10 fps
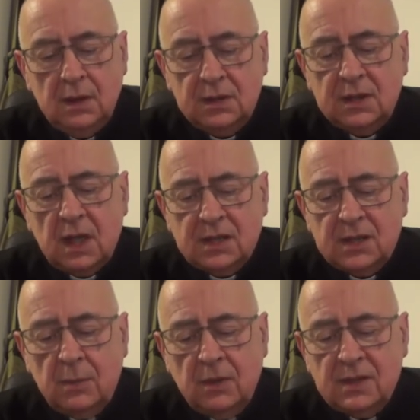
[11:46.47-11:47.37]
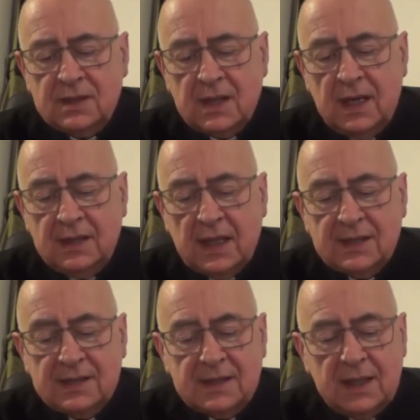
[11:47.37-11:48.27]
Did not someone say
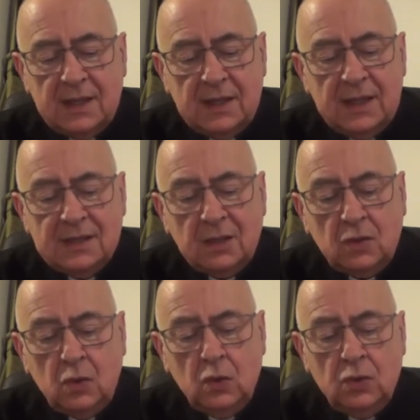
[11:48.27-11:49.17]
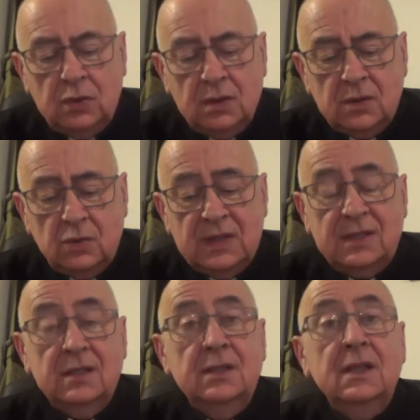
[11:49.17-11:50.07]
that sin is a good
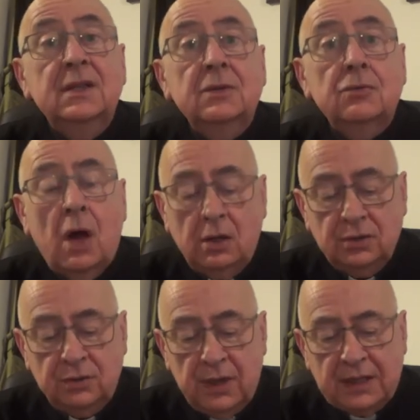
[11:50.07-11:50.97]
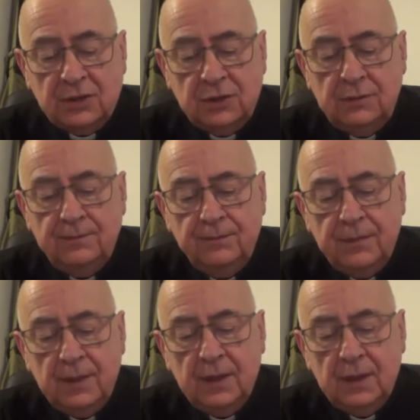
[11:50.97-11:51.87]
twisted in the wrong direction?
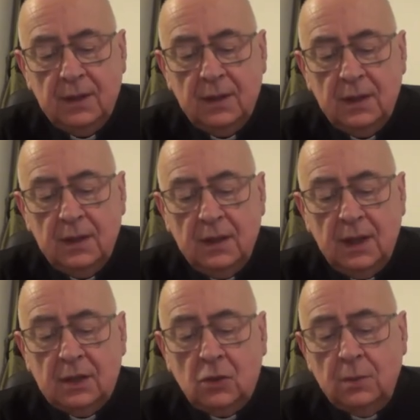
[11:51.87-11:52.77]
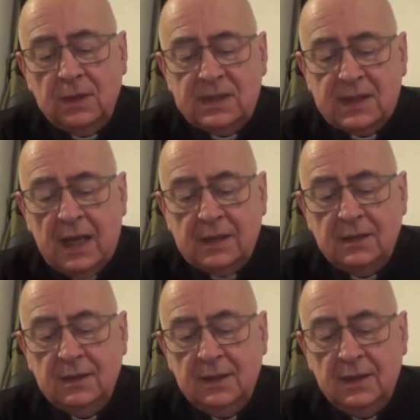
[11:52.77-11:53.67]
It could be
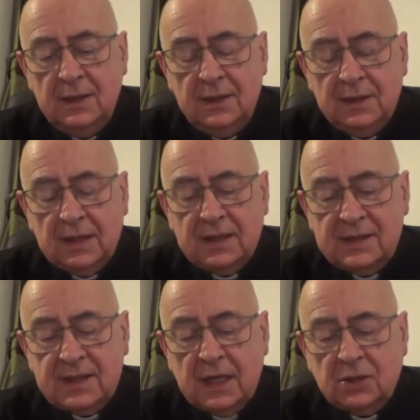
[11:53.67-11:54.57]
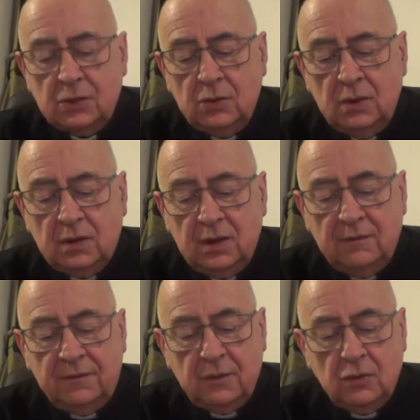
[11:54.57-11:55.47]
said that the sexual
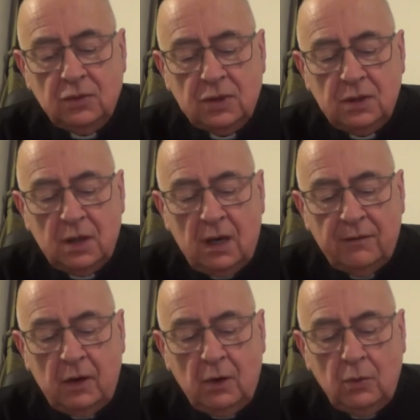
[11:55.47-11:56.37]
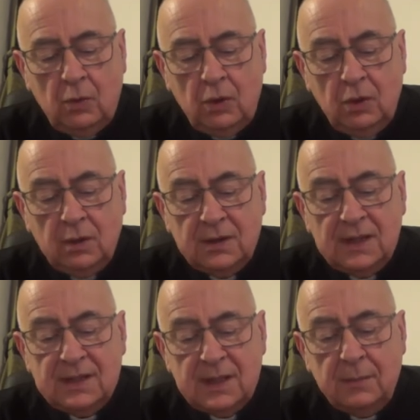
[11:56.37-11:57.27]
confusion of our world
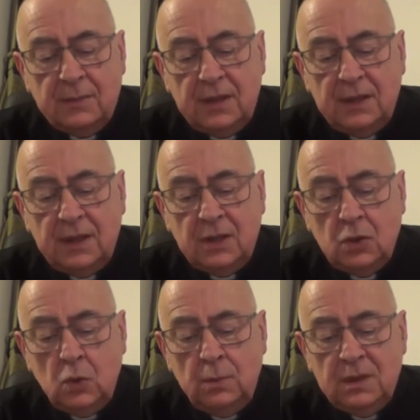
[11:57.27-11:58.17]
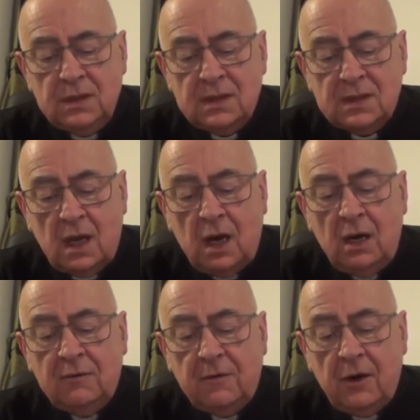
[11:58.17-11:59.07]
is simply the human
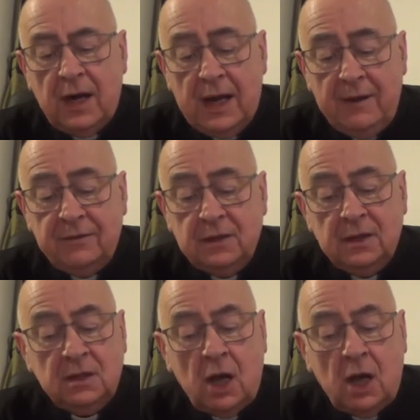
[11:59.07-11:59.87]
desire for heaven